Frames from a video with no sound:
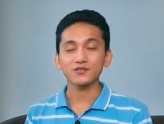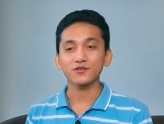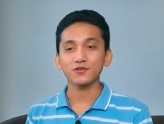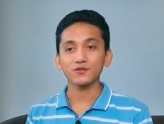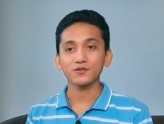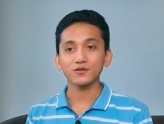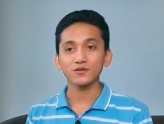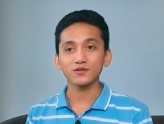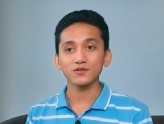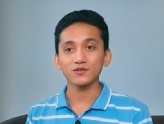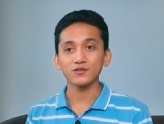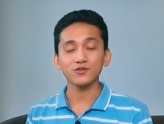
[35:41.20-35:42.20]
So,
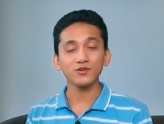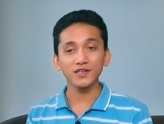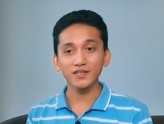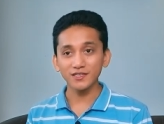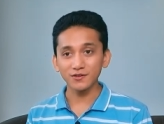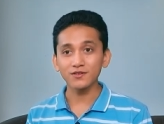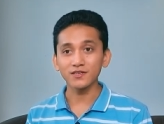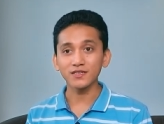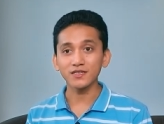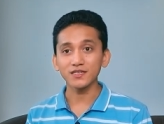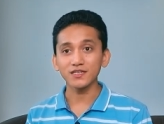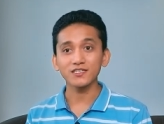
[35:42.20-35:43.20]
doing a
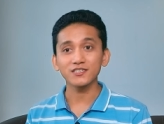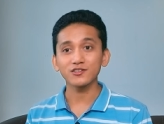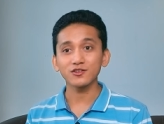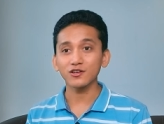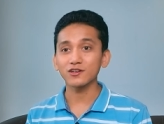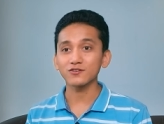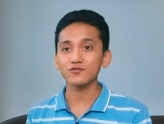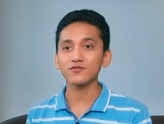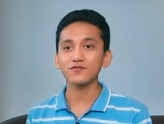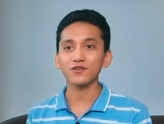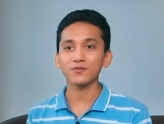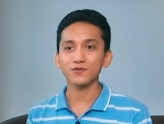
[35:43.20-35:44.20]
duty is not a
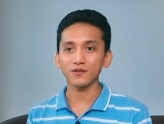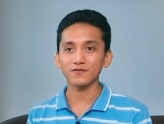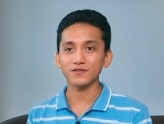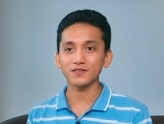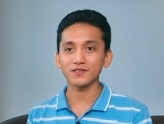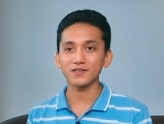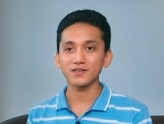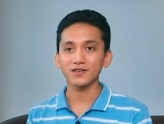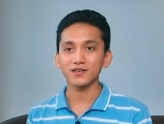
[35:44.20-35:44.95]
tool for profit,